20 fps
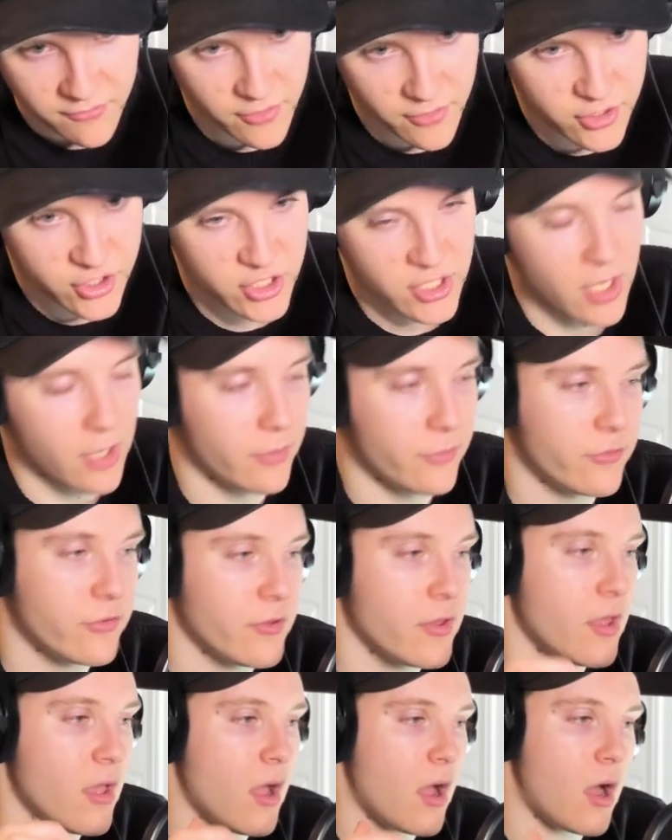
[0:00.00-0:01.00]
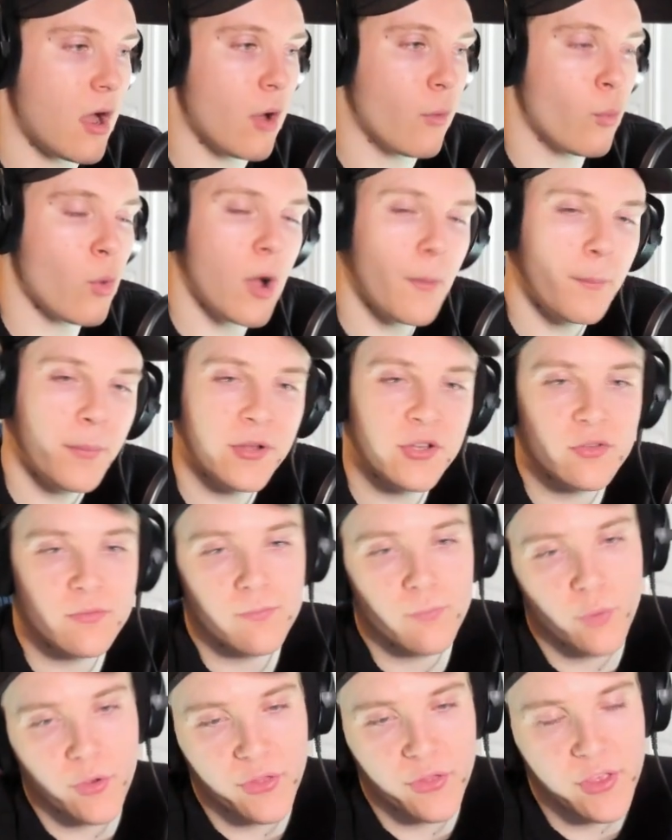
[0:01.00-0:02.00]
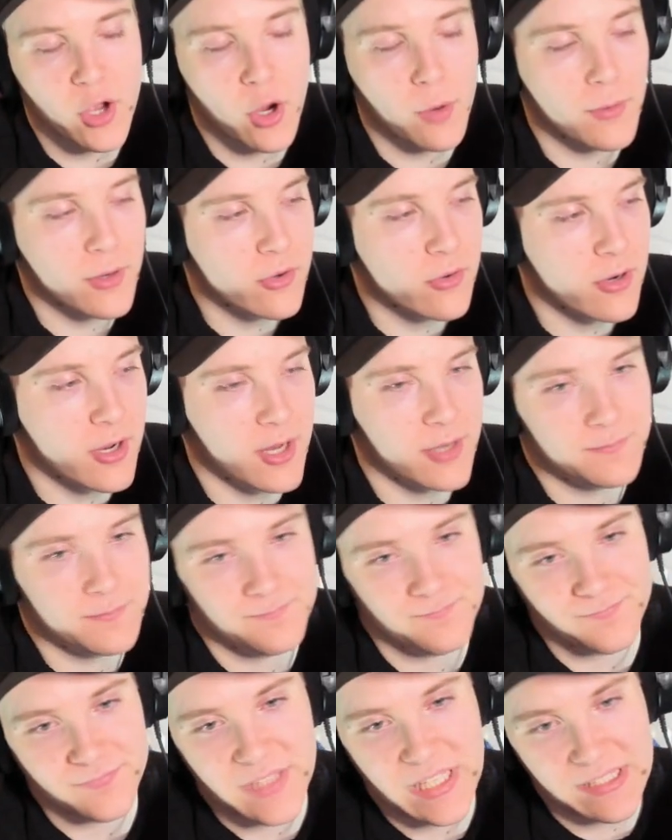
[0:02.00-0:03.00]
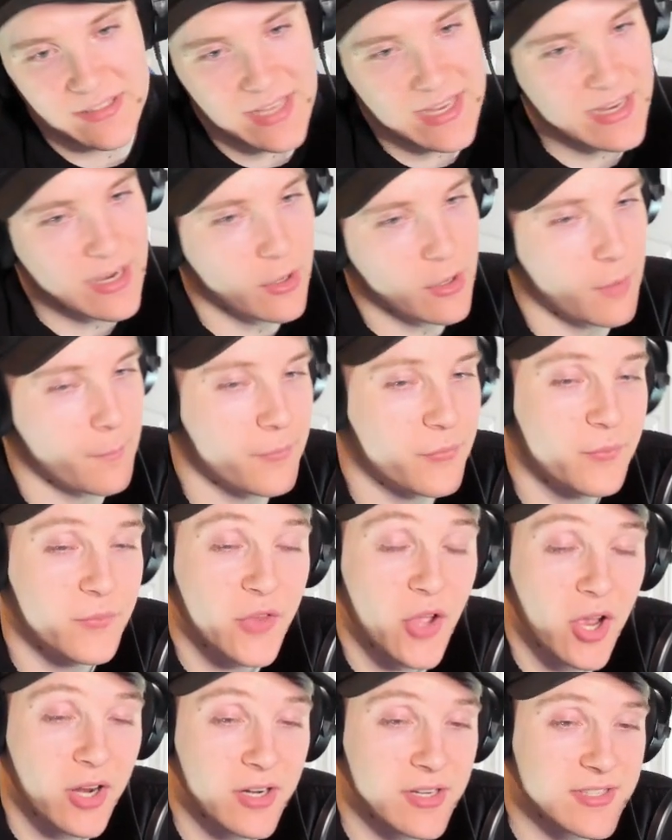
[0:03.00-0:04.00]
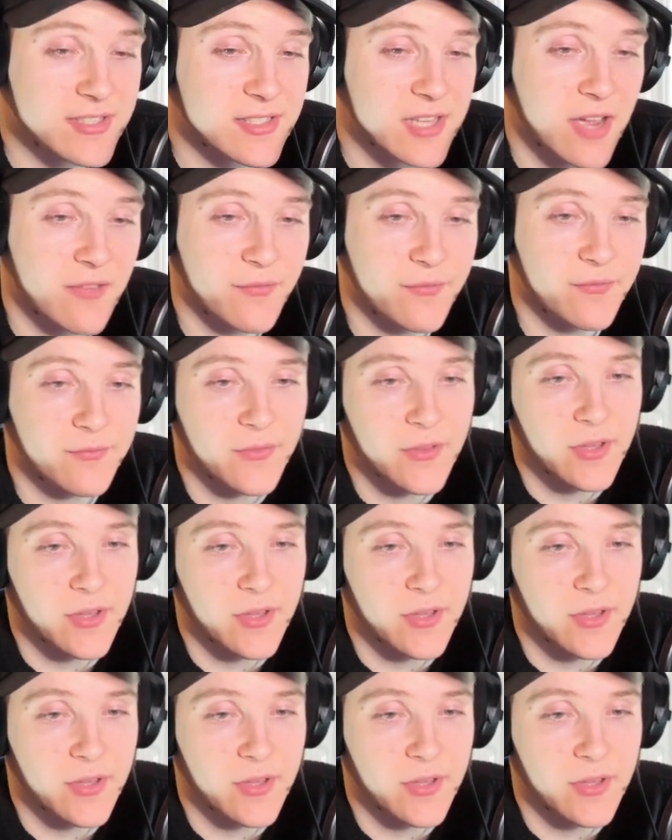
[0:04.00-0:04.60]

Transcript: for Geos. Wampa with the Omicron can take out a ton of stuff.